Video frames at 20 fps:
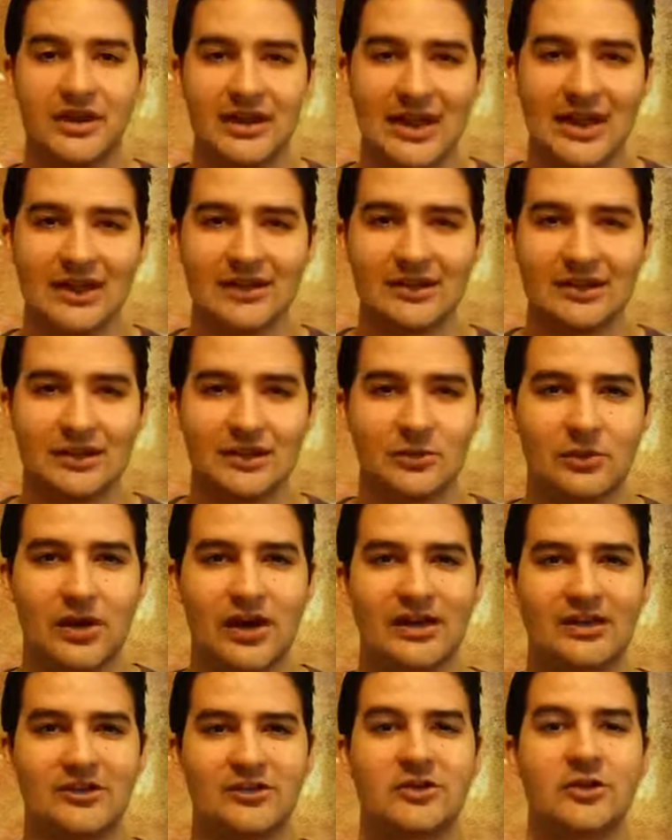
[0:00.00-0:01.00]
the
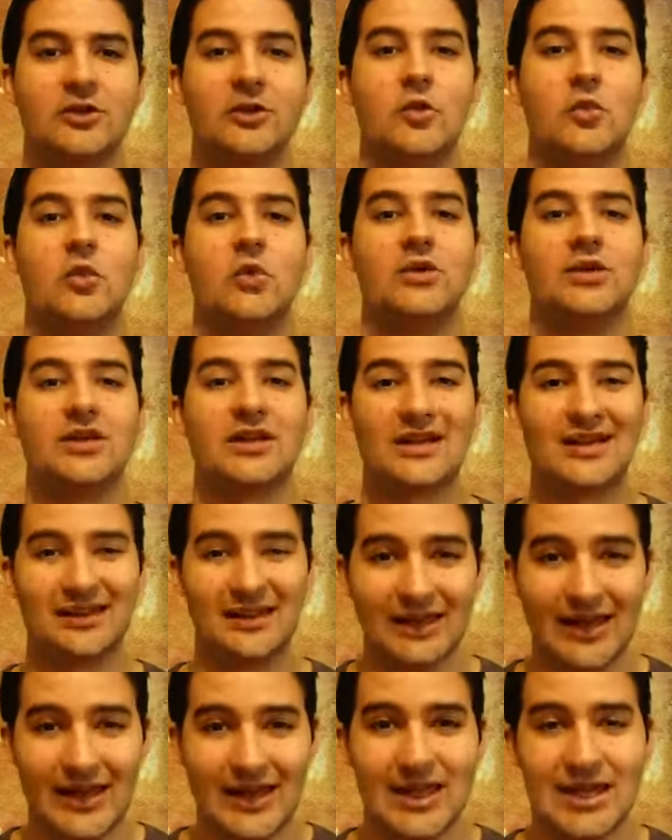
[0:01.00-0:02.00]
Antichrist, will
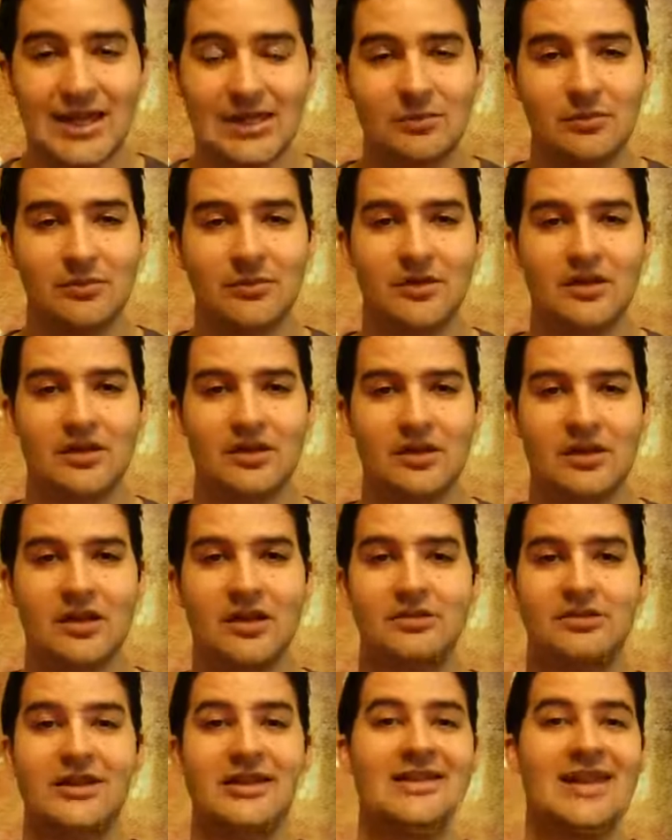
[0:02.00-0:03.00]
claim
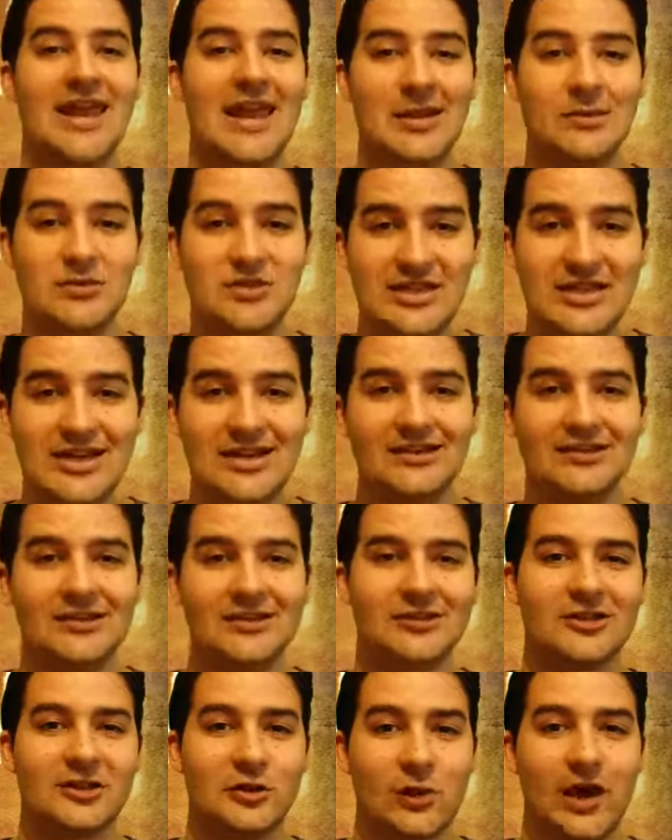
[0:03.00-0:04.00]
the name
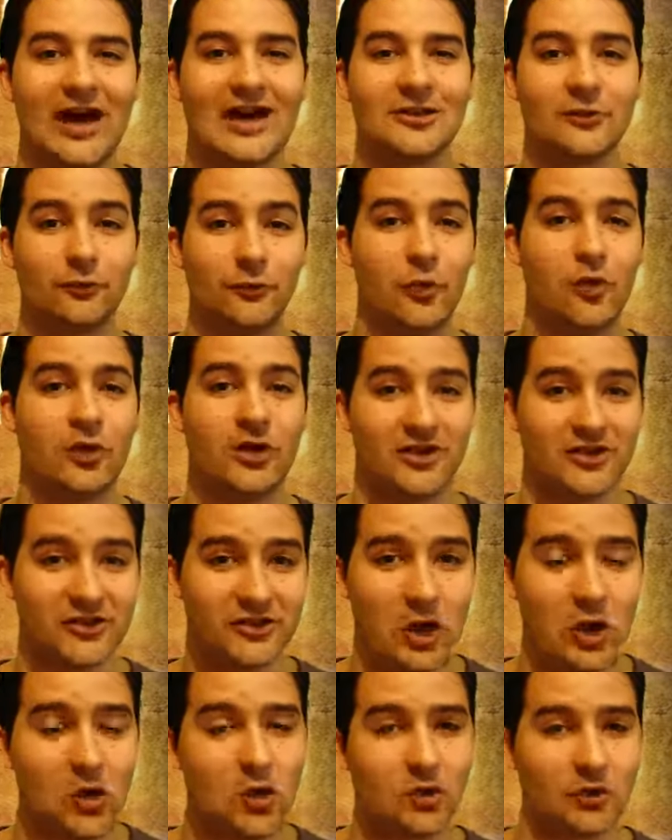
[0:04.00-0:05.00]
Jesus Christ for
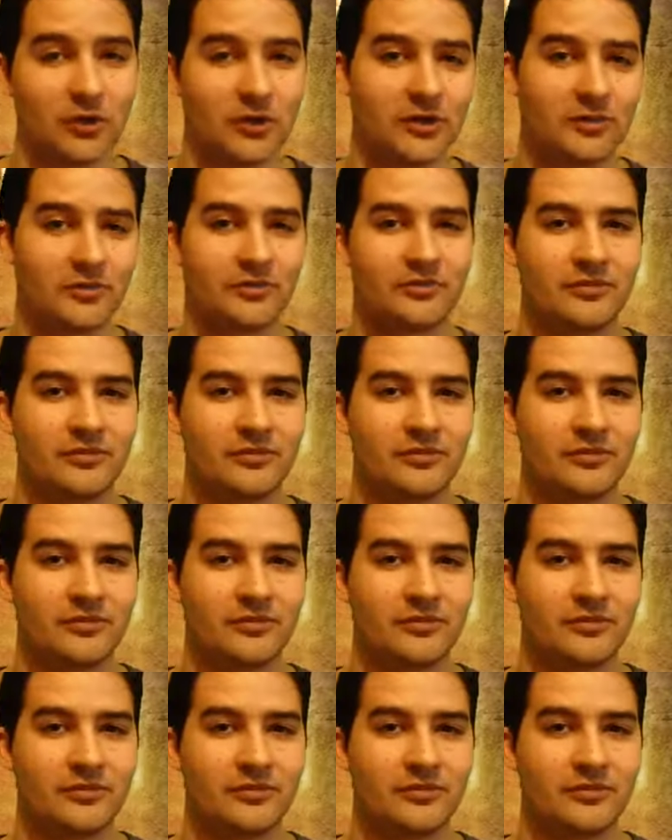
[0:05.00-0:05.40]
his own.